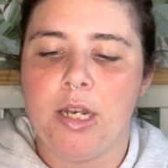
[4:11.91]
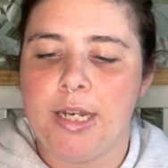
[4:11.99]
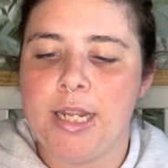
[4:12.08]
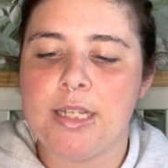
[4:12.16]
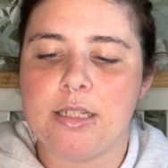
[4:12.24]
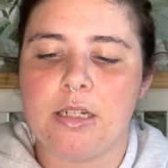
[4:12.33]

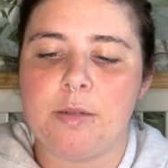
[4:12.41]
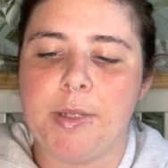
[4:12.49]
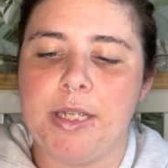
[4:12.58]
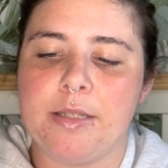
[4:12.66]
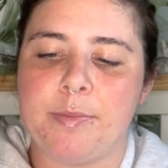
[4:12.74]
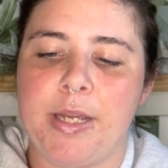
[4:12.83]
Next up
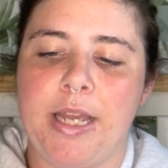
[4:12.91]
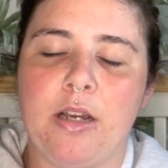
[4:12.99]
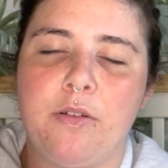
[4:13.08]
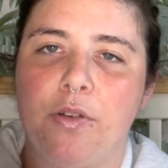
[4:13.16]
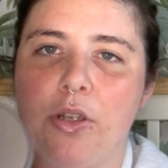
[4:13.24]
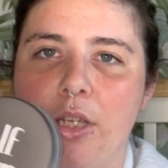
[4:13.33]
is my
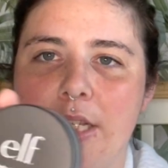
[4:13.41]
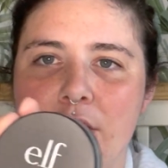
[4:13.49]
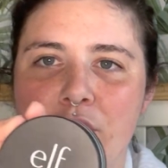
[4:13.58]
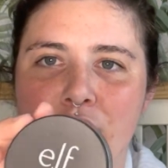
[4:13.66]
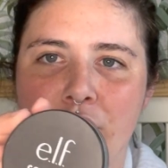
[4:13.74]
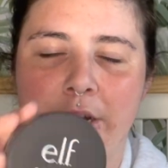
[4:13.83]
Elf Cookies
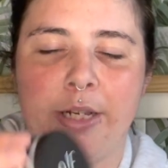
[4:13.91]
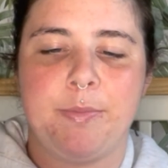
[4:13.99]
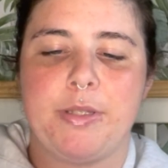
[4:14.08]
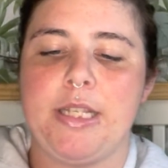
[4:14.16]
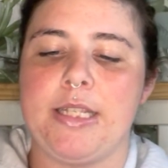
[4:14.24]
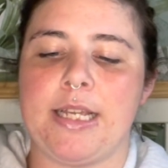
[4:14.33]
and
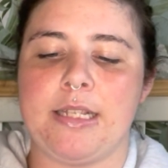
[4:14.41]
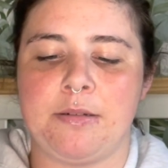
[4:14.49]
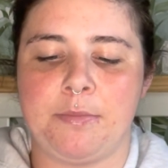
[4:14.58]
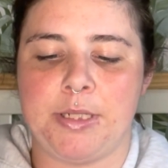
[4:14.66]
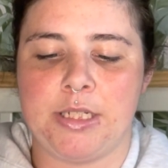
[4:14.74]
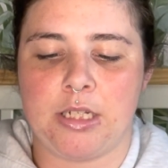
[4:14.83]
Dreams. This
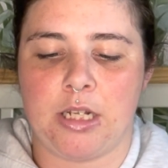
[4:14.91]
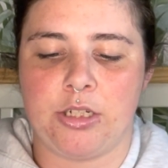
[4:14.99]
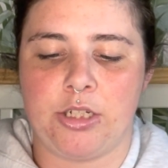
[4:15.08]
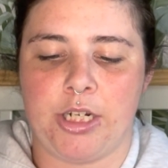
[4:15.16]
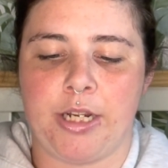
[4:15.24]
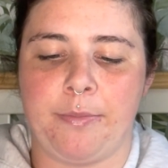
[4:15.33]
hasn't been
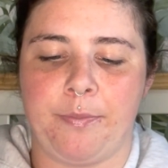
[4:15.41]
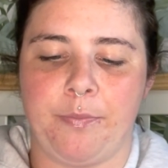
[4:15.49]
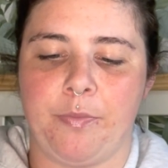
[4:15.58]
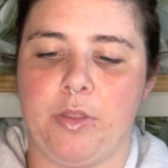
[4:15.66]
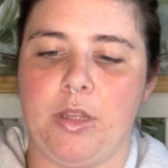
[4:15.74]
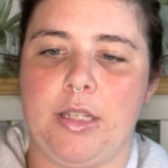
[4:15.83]
touched yet.
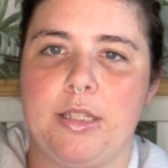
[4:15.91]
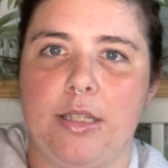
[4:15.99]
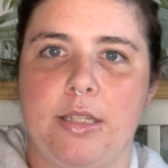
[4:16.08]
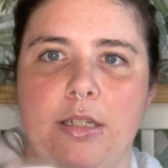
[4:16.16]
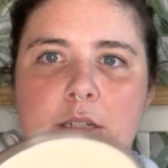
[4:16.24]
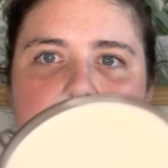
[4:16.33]
This is
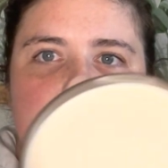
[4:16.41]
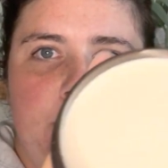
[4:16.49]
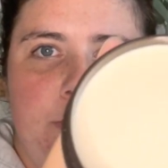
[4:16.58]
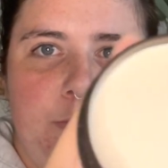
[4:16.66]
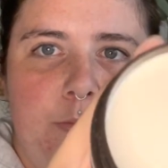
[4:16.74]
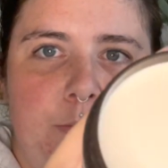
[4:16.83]

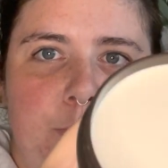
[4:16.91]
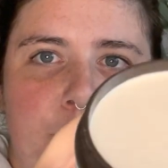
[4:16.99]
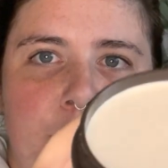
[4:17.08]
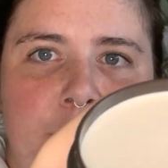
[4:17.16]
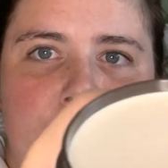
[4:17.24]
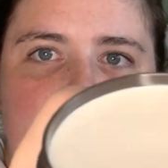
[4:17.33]
still
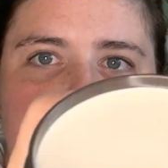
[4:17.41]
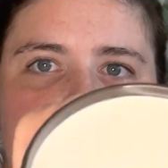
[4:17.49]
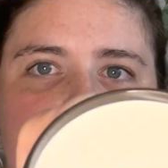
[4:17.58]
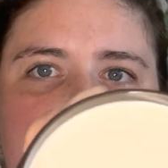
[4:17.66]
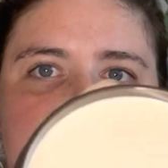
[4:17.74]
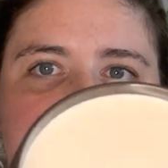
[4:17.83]
brand new.